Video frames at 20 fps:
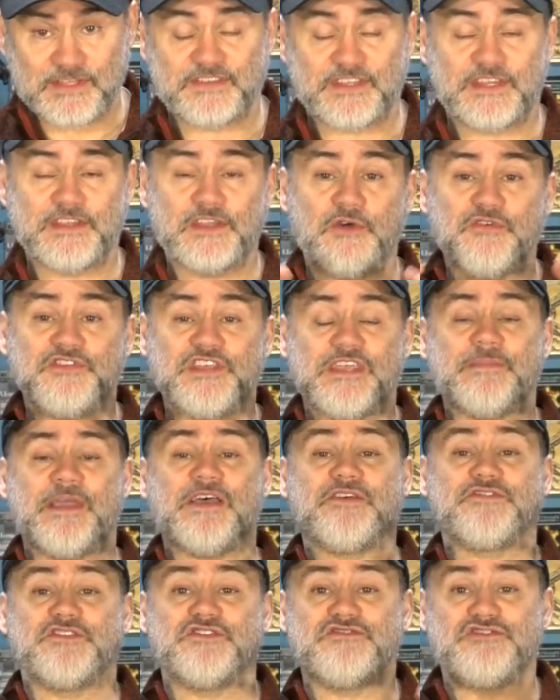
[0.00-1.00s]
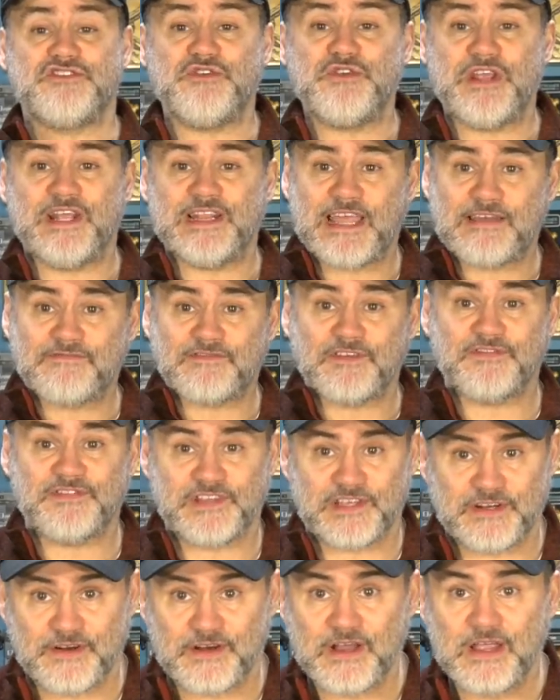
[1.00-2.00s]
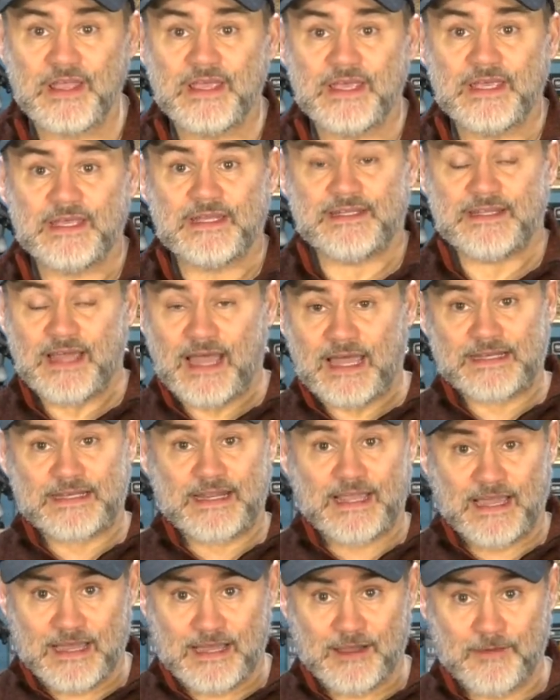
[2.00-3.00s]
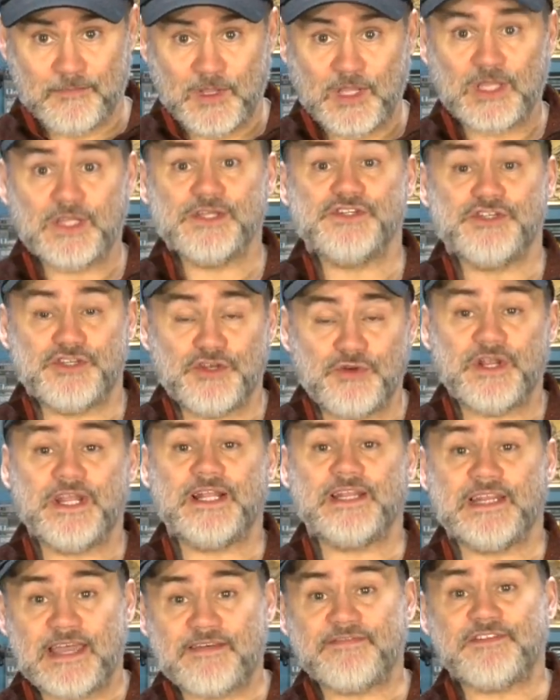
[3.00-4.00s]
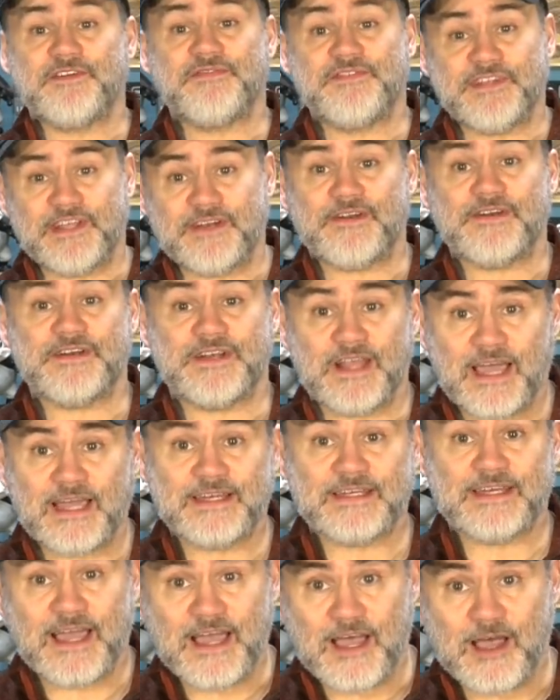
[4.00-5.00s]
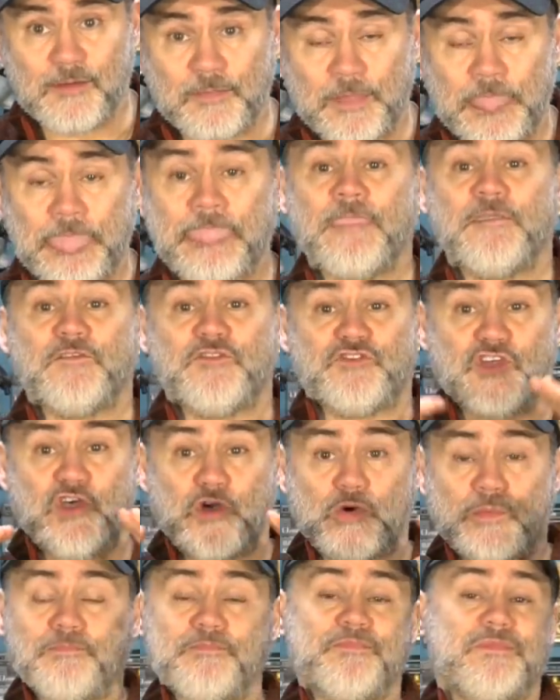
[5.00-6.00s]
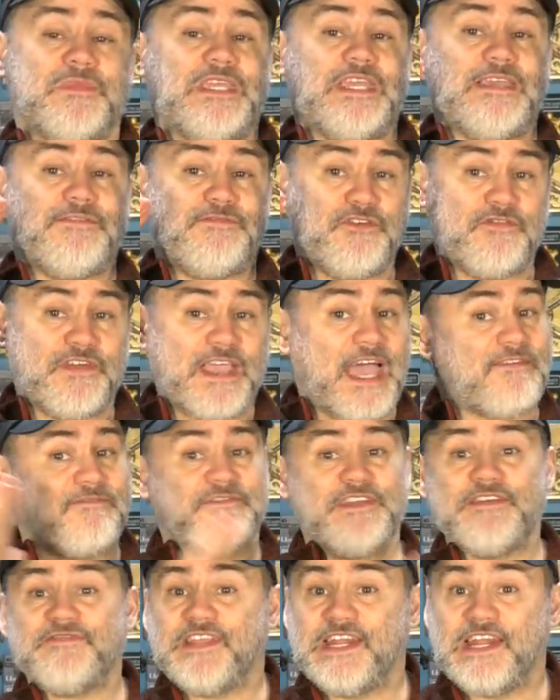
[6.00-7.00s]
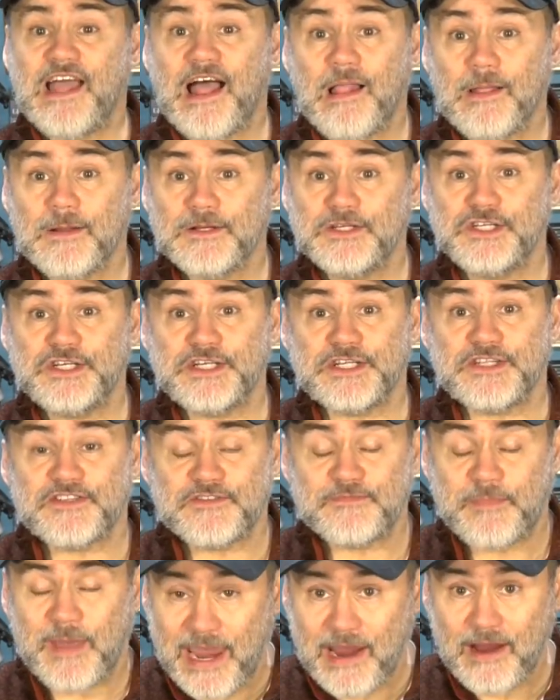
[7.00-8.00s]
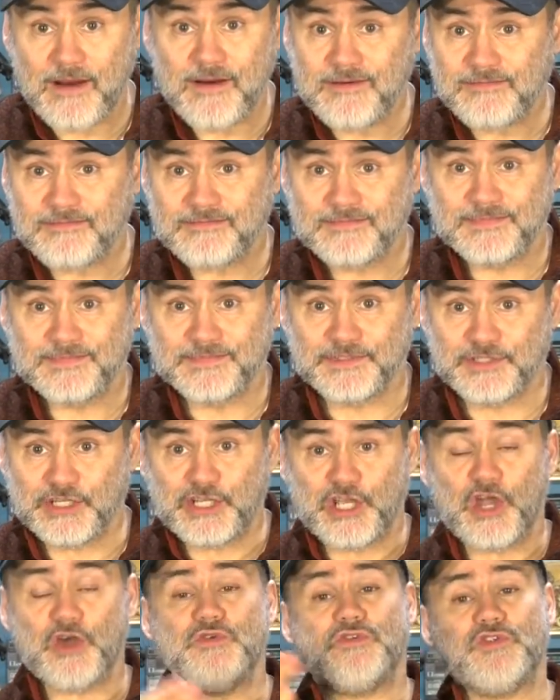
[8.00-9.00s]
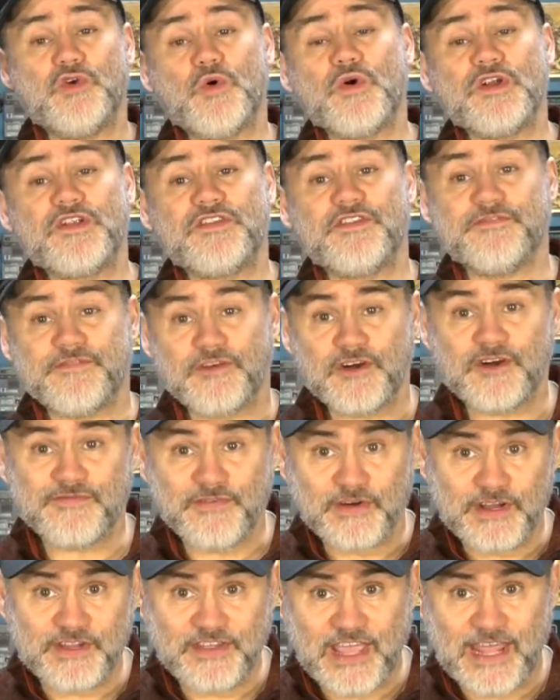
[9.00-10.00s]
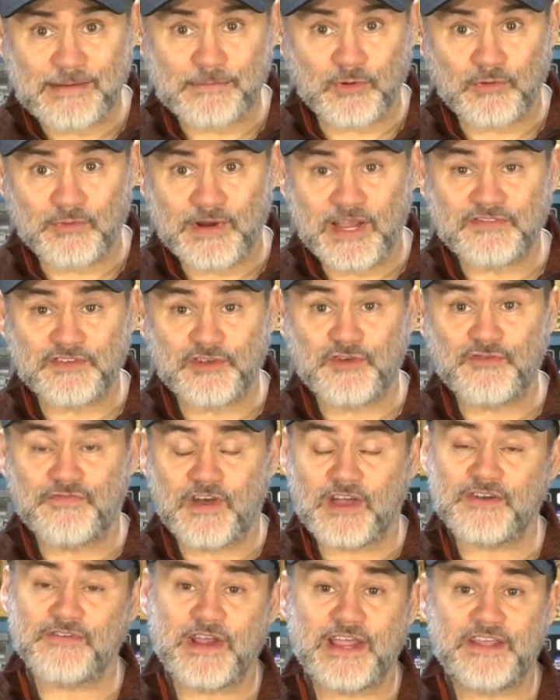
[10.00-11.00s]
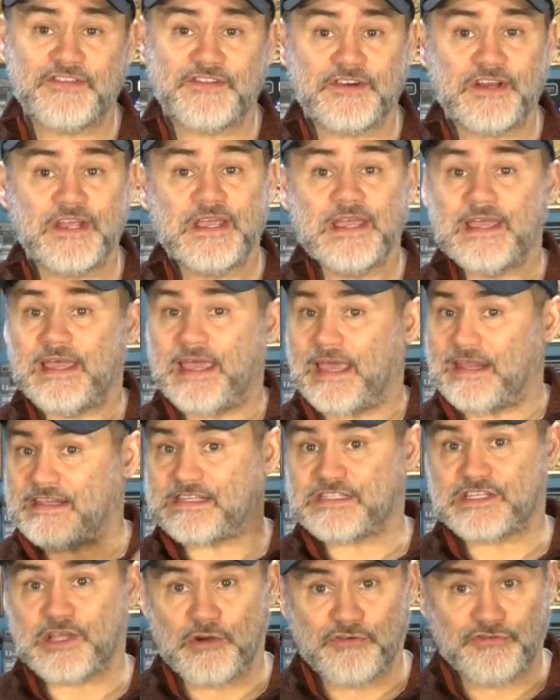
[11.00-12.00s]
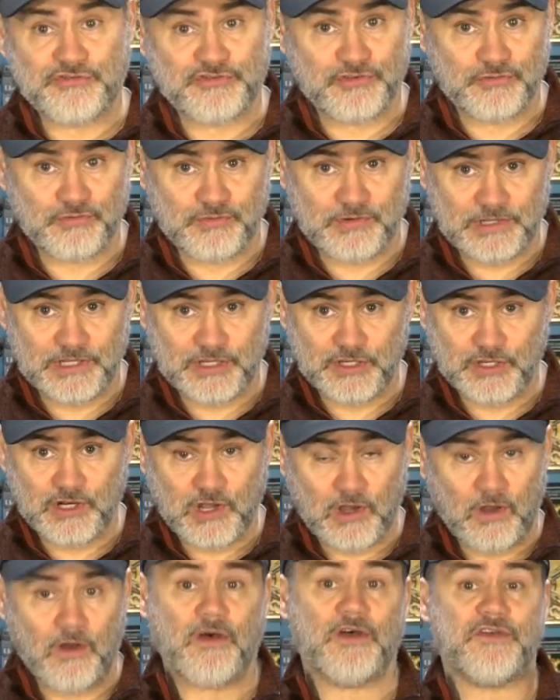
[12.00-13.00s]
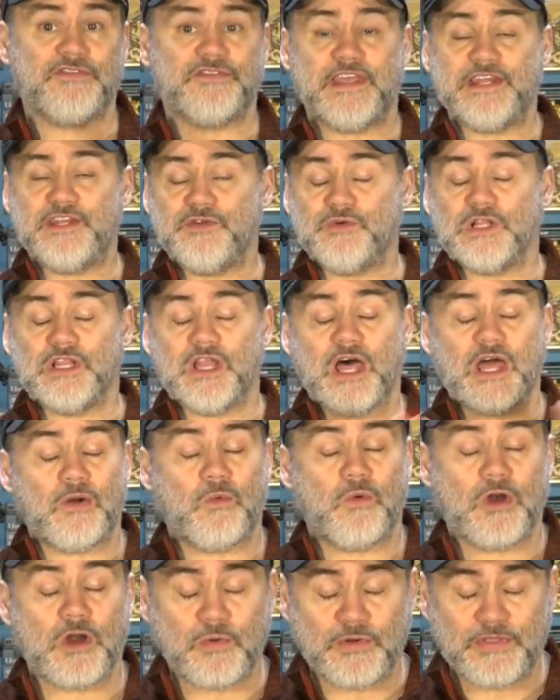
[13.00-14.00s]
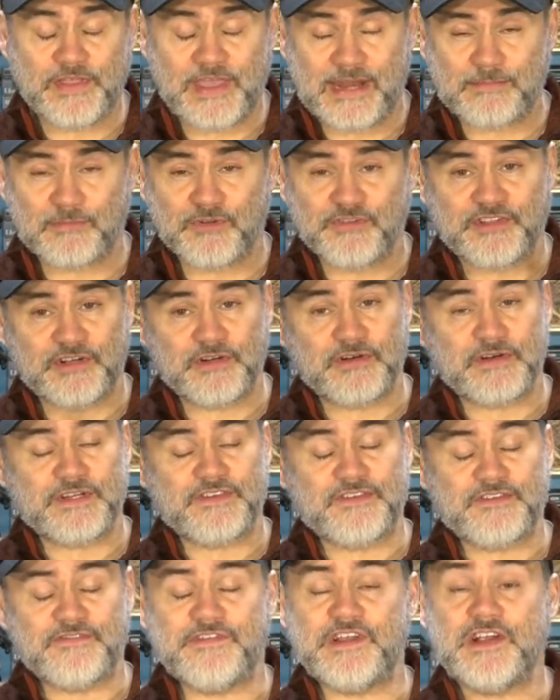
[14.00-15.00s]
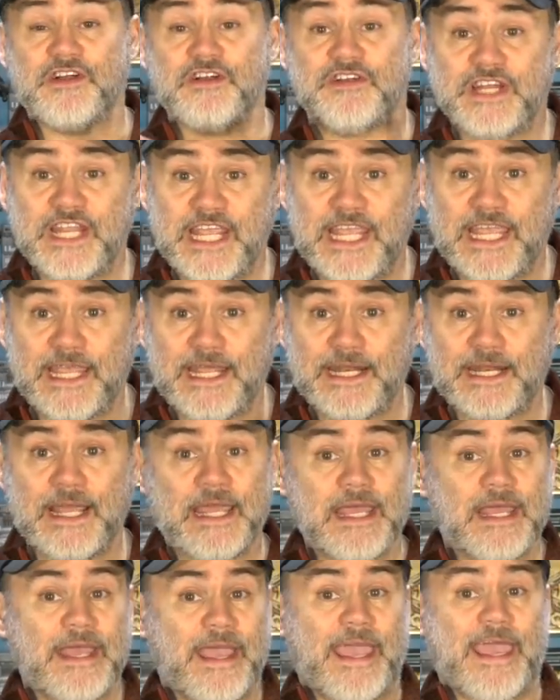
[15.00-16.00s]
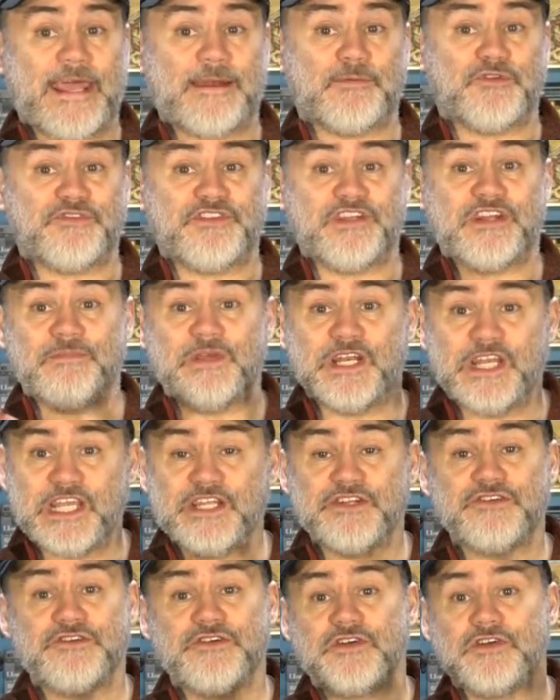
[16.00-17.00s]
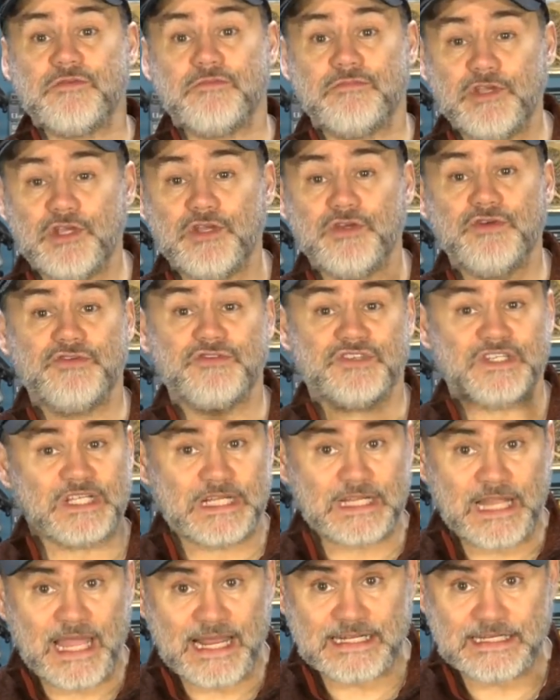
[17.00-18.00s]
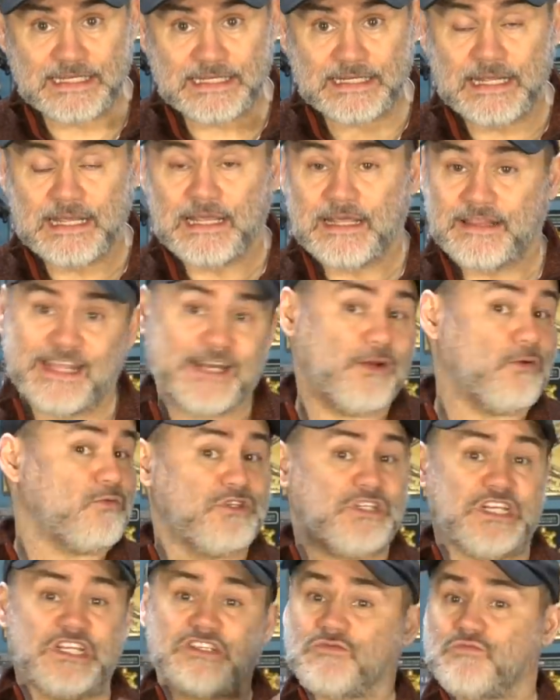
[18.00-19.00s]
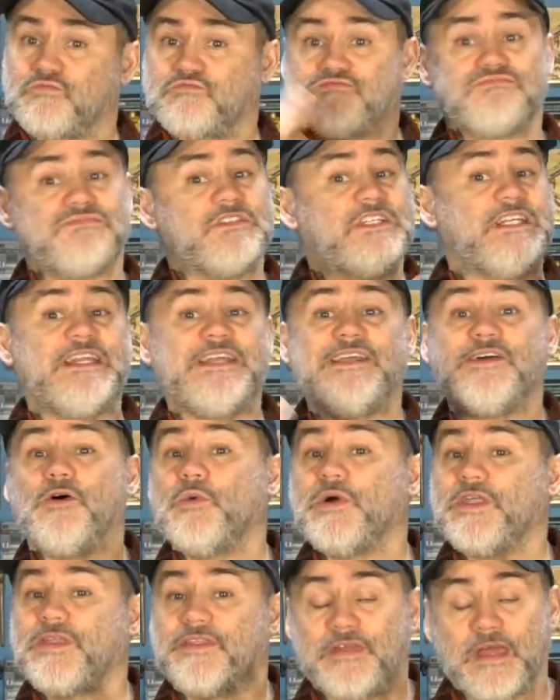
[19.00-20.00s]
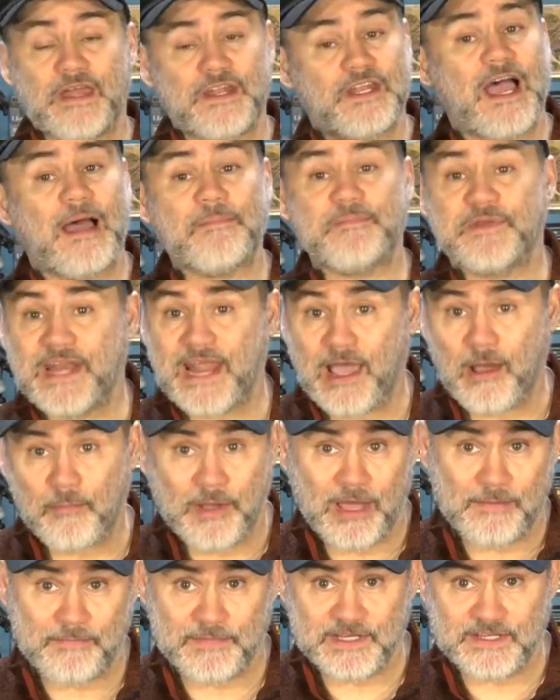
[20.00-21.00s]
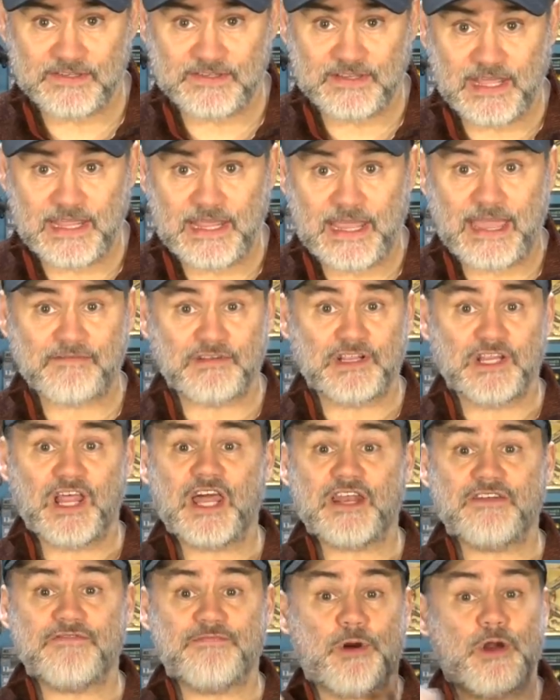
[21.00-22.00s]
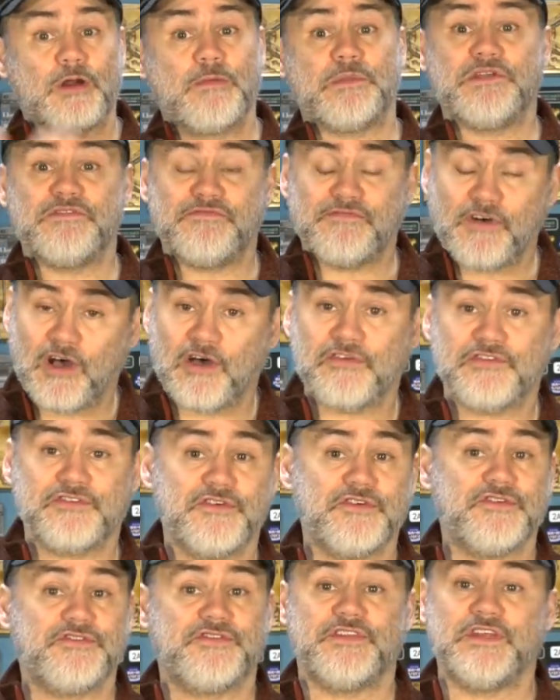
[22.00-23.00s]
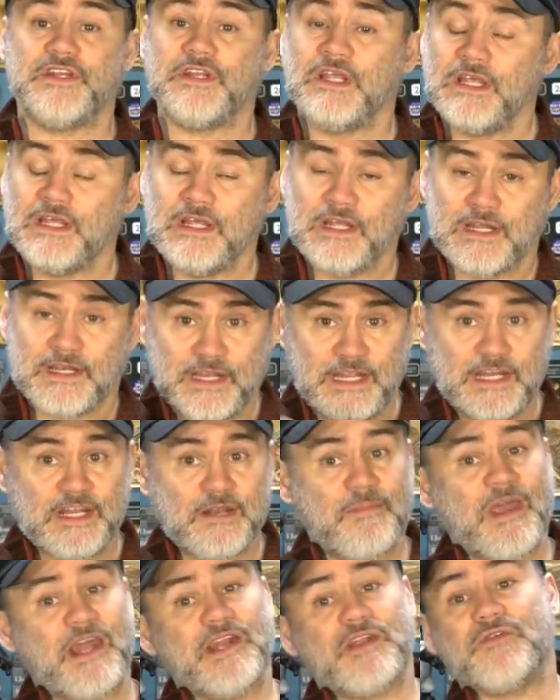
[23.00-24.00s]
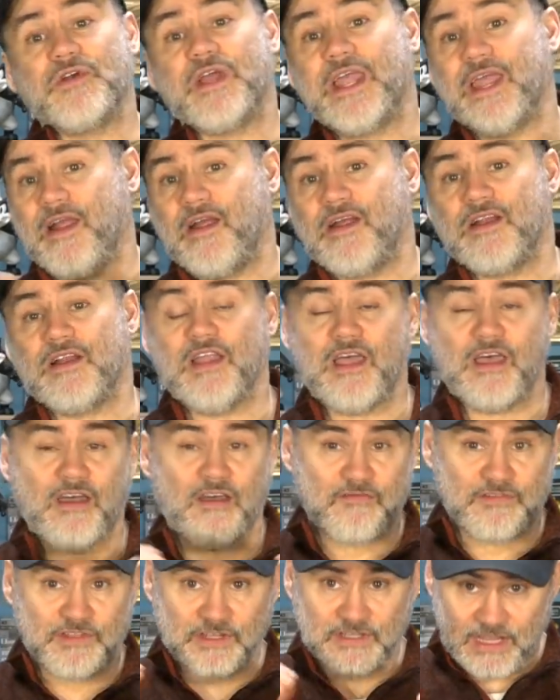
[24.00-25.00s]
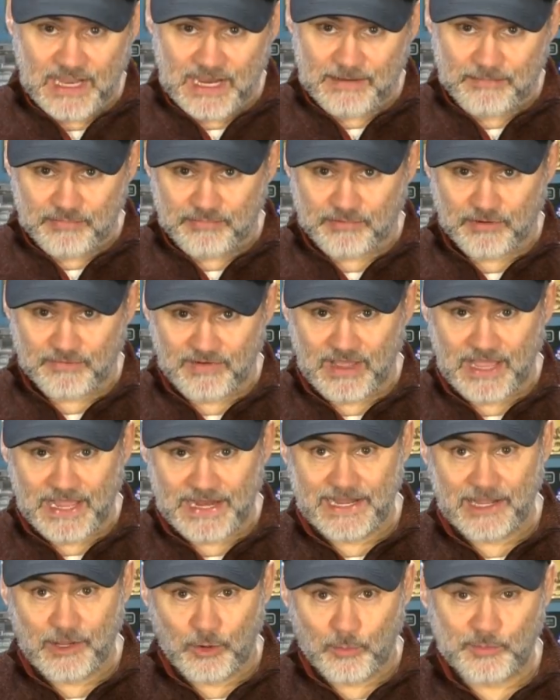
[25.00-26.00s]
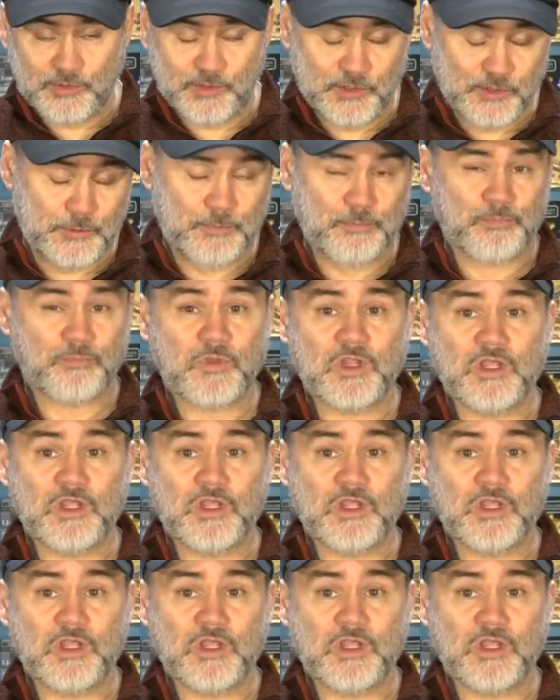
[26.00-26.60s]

Send those emails to shootingleftofcenter.com. Shootingleftofcenter.com. So if you've got $50 you can spare, to go towards the Fur Friends Animal Rescue fundraiser. And this goes to a really good cause. They do a lot of work with animals that are in severe need, animals that have been injured, abused, neglected. They don't just deal with adopting out puppies. They have a lot of permanent fosters that needed medical care and love that they provide help to.